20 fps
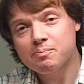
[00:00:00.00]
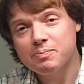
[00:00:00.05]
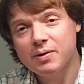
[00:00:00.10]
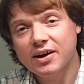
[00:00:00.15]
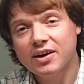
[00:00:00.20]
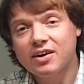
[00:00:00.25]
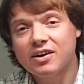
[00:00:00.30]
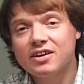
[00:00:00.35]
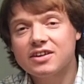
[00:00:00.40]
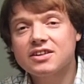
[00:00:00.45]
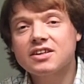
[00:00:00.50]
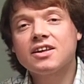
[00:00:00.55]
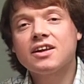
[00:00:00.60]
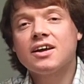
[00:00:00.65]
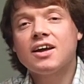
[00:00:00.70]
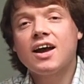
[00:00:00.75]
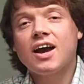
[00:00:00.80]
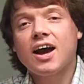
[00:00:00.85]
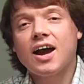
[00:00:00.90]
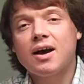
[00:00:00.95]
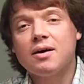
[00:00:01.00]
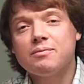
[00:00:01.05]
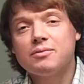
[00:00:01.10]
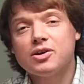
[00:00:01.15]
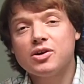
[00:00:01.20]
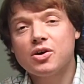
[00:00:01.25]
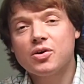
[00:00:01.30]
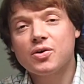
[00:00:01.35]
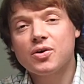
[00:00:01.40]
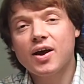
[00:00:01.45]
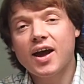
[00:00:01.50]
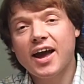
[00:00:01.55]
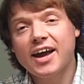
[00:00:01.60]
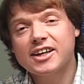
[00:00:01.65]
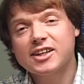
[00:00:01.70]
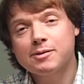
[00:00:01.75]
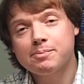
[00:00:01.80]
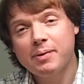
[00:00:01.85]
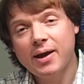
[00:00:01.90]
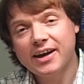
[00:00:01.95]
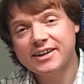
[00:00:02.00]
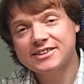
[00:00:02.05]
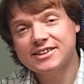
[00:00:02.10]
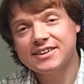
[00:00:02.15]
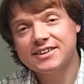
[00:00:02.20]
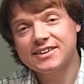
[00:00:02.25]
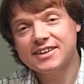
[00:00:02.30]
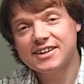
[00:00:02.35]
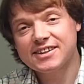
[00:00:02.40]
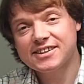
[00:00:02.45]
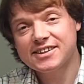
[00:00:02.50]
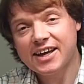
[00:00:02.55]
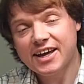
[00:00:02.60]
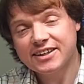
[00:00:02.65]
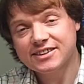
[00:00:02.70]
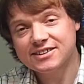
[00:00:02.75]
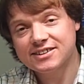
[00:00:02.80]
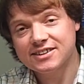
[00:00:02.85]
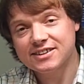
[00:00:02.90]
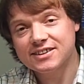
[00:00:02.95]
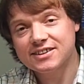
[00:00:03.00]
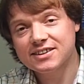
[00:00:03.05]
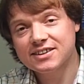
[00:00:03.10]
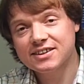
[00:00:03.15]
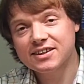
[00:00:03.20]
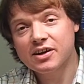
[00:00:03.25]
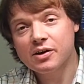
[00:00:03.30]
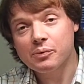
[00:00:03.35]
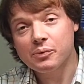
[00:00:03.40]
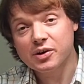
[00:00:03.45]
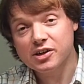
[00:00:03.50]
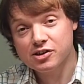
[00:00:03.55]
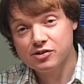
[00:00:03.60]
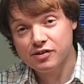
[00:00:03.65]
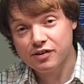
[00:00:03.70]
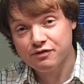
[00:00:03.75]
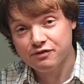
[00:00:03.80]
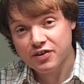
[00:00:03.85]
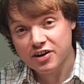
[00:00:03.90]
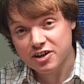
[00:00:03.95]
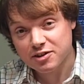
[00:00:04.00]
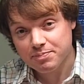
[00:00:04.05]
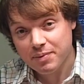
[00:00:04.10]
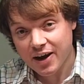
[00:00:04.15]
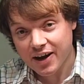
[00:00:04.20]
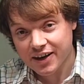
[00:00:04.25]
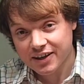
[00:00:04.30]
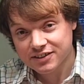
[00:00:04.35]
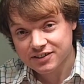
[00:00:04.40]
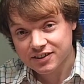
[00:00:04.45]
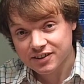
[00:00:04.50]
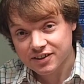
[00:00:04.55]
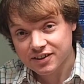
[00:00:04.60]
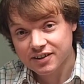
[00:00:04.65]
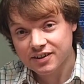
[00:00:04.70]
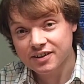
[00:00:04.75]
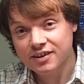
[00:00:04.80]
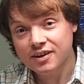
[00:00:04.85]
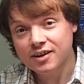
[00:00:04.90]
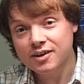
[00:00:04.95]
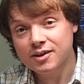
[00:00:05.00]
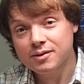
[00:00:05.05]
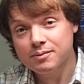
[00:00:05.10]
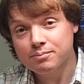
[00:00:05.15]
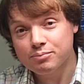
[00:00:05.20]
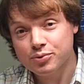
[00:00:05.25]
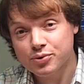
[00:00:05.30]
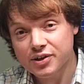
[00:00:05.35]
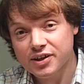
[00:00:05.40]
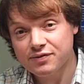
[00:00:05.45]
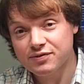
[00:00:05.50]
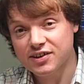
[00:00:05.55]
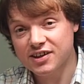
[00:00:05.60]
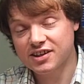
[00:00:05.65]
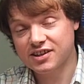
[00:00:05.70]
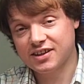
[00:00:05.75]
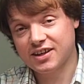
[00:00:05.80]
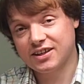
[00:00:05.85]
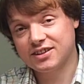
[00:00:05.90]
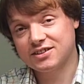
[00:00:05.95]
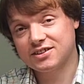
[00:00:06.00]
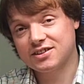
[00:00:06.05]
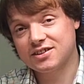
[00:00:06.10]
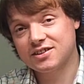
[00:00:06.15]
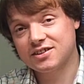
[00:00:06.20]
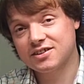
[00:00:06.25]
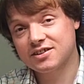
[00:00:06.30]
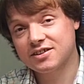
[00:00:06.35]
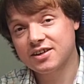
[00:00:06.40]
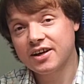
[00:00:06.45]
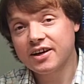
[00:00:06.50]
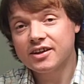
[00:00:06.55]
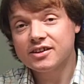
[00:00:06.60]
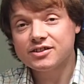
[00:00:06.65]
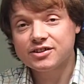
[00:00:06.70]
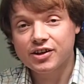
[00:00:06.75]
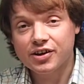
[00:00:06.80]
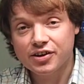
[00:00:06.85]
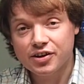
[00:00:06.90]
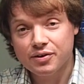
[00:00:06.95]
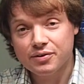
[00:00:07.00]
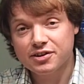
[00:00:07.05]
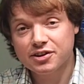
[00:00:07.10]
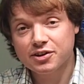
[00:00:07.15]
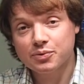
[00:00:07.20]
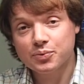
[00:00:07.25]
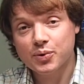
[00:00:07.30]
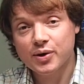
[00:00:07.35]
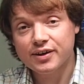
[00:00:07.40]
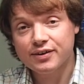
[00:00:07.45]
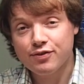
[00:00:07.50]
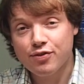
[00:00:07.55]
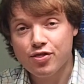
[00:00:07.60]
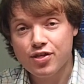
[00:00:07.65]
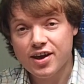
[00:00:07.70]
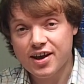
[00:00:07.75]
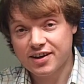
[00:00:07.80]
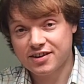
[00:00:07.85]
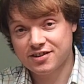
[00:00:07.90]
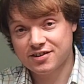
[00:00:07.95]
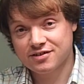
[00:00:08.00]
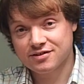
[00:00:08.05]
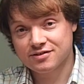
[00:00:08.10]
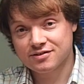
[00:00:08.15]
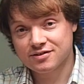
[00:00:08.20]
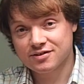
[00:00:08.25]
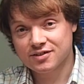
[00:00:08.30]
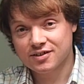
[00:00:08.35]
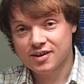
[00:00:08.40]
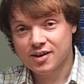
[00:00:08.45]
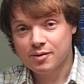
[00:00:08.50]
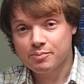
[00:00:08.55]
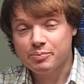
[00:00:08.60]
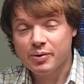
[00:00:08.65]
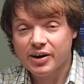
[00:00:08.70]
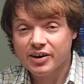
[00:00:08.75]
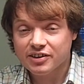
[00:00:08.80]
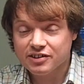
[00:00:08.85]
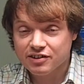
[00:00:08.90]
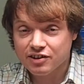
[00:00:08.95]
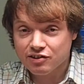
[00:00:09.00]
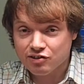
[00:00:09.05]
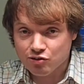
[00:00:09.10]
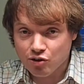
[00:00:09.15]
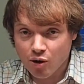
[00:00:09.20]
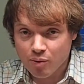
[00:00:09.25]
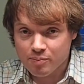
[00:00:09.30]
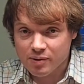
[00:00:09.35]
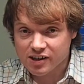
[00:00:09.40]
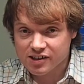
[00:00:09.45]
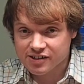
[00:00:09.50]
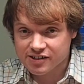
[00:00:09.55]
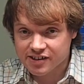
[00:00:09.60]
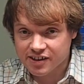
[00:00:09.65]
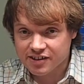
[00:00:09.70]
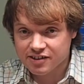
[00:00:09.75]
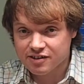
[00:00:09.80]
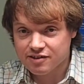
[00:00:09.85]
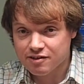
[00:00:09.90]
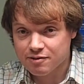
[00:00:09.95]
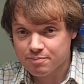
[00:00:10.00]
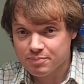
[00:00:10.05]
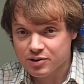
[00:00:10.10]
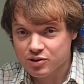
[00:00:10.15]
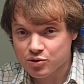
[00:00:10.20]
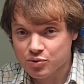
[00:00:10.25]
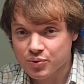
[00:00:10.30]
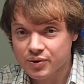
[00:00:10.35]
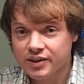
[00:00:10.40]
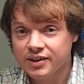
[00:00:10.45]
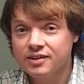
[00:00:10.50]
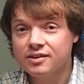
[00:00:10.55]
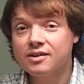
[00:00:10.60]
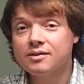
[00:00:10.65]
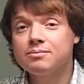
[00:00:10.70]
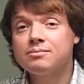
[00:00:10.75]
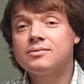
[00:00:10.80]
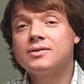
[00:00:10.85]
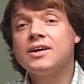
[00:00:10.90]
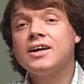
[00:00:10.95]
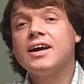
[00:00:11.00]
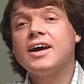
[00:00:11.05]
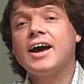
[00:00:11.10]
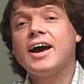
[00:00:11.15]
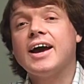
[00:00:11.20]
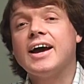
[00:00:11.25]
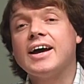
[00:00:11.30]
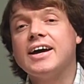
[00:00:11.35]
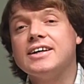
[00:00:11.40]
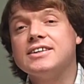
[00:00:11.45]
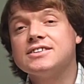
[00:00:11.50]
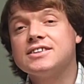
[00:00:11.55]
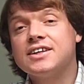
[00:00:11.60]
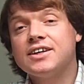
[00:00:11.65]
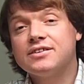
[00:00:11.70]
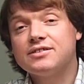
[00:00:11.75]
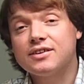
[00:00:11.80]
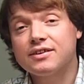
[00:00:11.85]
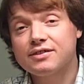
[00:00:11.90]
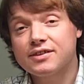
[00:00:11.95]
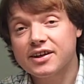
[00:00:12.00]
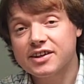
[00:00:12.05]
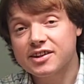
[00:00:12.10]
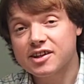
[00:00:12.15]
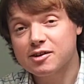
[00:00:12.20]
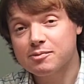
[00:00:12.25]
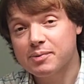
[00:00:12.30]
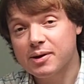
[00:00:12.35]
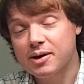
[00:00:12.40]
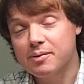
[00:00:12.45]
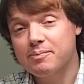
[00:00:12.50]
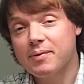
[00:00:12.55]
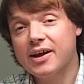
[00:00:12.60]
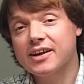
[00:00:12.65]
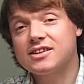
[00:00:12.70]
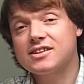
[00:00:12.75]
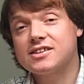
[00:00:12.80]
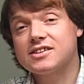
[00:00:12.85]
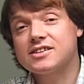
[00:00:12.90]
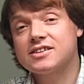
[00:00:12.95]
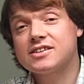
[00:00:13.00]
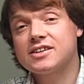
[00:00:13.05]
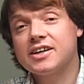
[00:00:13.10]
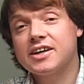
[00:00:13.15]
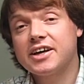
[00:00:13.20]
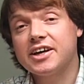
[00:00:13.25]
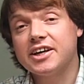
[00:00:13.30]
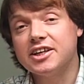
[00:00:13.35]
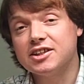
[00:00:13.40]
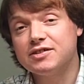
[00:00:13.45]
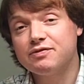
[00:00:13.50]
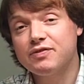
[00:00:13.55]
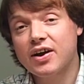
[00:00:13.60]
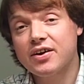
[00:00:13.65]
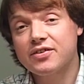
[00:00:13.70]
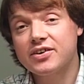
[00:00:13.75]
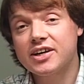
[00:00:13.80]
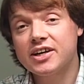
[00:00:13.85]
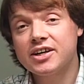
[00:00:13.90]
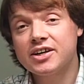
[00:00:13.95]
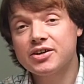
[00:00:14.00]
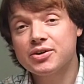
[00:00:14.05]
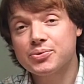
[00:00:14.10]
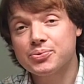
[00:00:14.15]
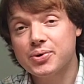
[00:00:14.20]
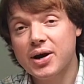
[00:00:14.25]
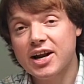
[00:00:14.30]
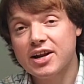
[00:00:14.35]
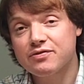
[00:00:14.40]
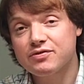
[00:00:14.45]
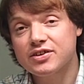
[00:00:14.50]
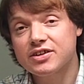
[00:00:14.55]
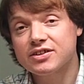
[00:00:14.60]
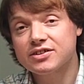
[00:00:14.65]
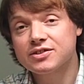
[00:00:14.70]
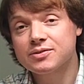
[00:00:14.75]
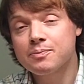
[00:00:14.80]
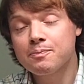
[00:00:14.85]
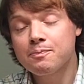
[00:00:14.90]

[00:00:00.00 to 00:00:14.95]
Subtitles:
because you're expecting this sentence, which refers back to the previous sentence to use the word this, because there's not much distance between them and the thing that's being mentioned is very relevant.